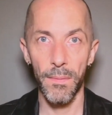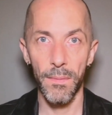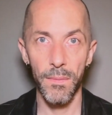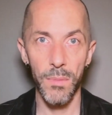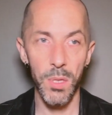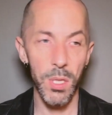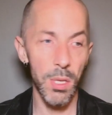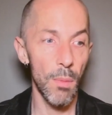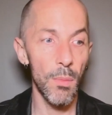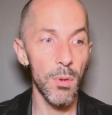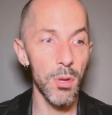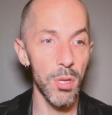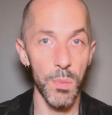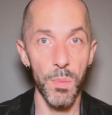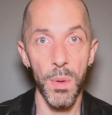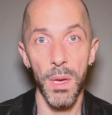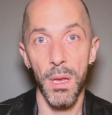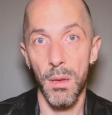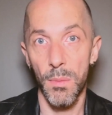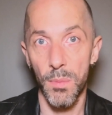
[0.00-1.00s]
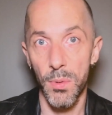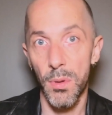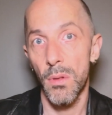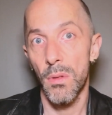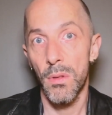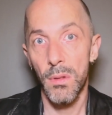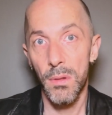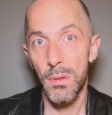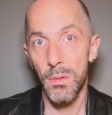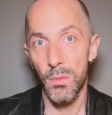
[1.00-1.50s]
Someone who's been
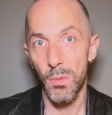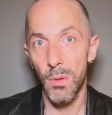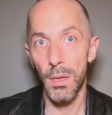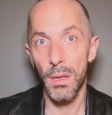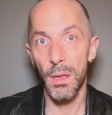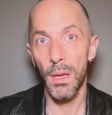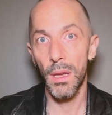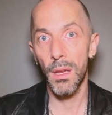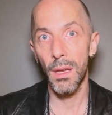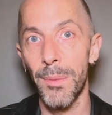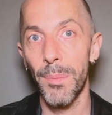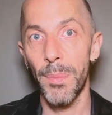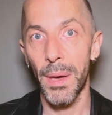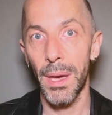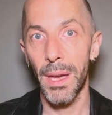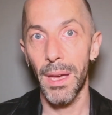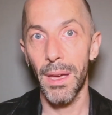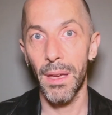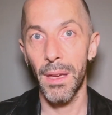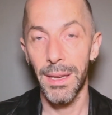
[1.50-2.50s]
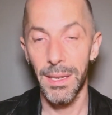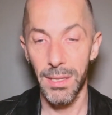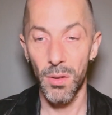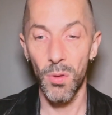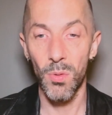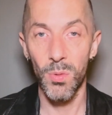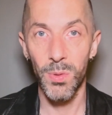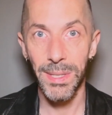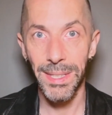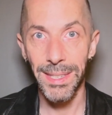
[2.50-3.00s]
abused, really, by his
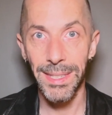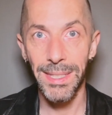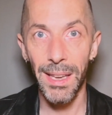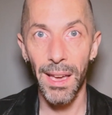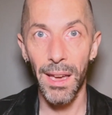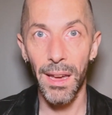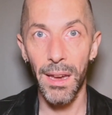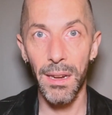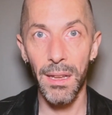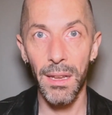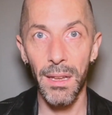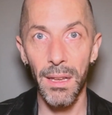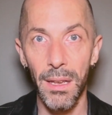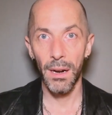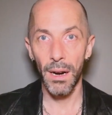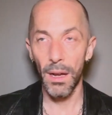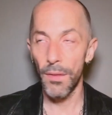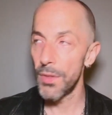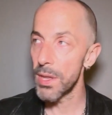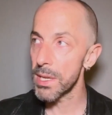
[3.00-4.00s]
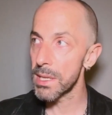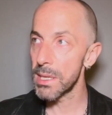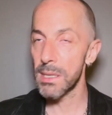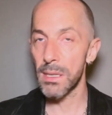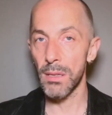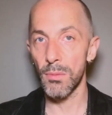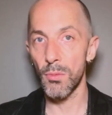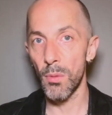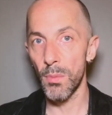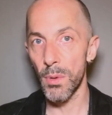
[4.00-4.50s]
own society. And this is
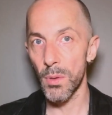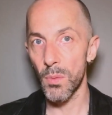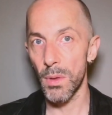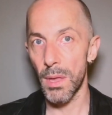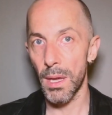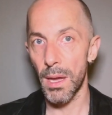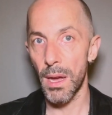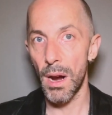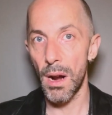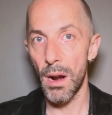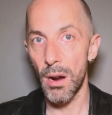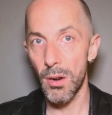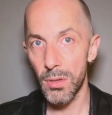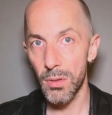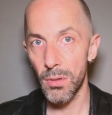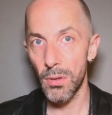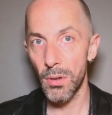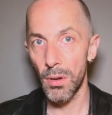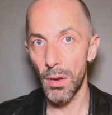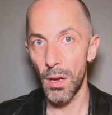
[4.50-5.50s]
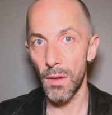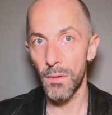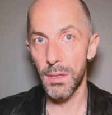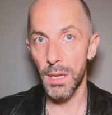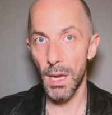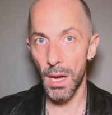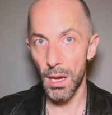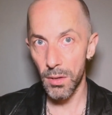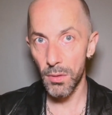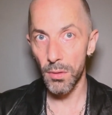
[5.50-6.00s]
a moment where the character of
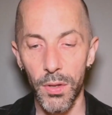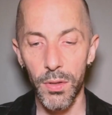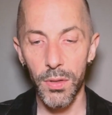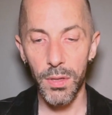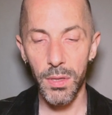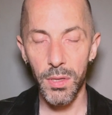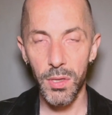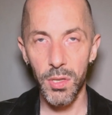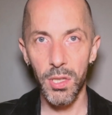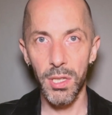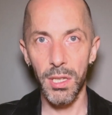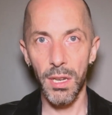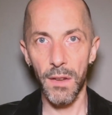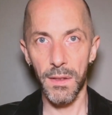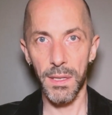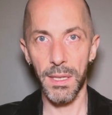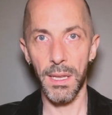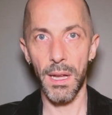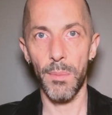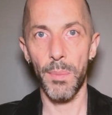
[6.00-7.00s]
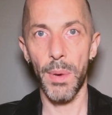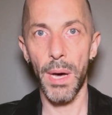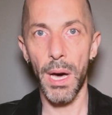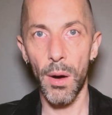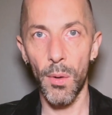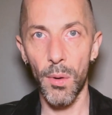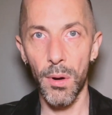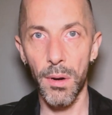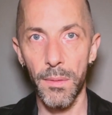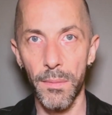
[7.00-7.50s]
Daniel just shifts that
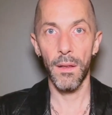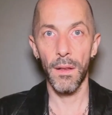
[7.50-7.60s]
power.